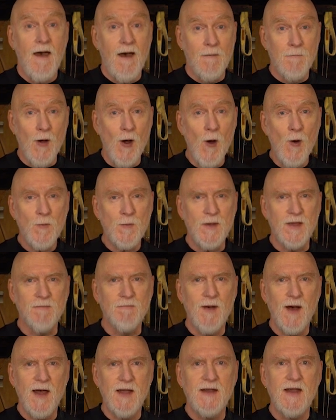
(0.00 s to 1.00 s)
I'm hoping
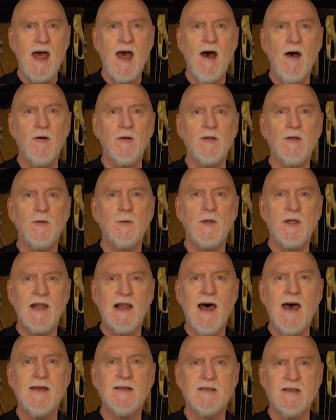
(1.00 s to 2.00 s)
by now you would
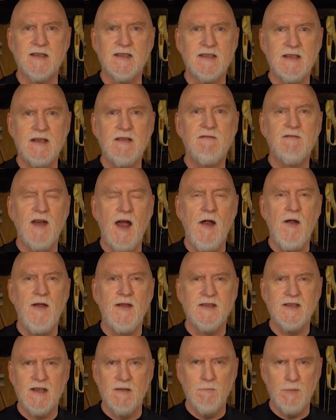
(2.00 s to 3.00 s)
like to see
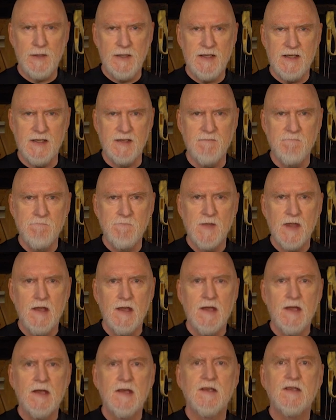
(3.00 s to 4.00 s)
Variant completed.
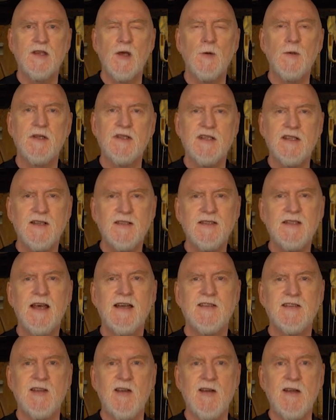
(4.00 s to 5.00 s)
So until
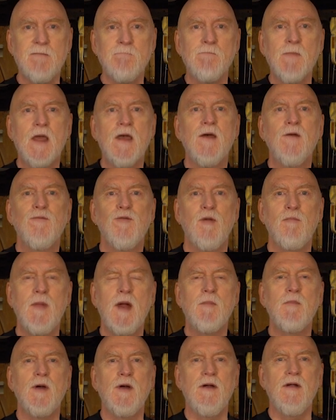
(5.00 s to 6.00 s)
next time,
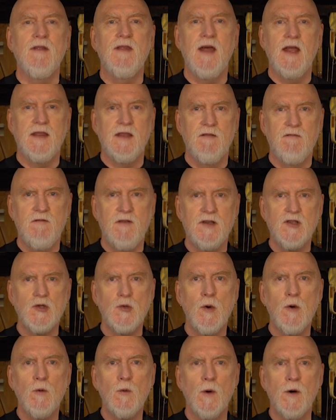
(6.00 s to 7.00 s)
remember that the
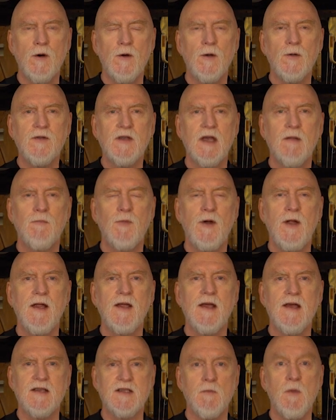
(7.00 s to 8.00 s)
visual world can
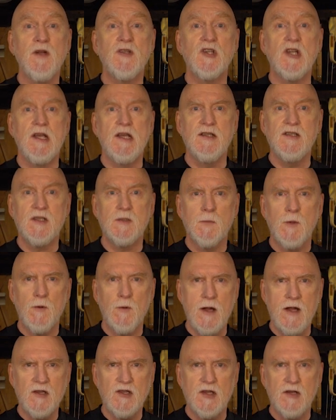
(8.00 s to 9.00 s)
bring as much
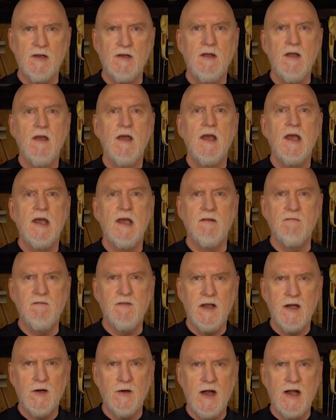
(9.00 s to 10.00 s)
inspiration,
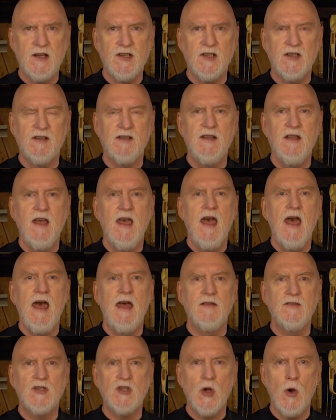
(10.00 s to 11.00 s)
invigoration,
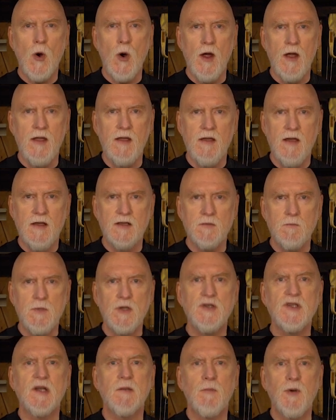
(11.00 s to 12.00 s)
and joy as
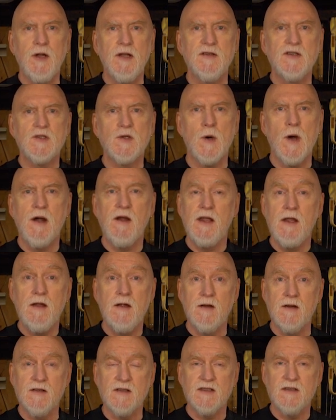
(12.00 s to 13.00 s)
music brings to our
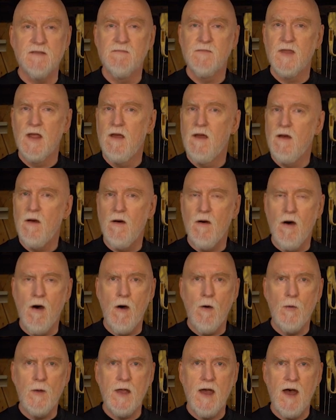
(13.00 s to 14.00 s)
ears.
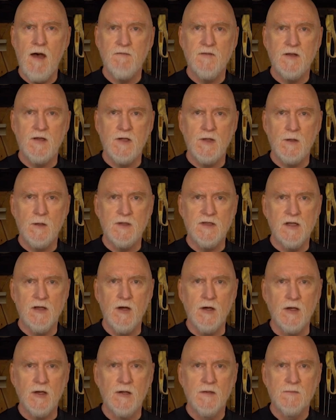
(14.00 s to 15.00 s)
All we have to do is
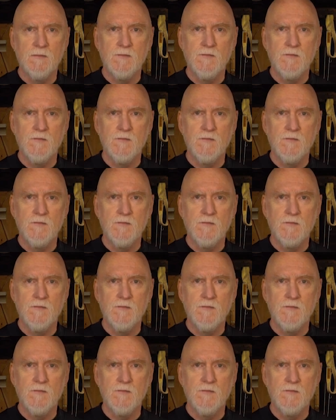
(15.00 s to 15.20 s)
look.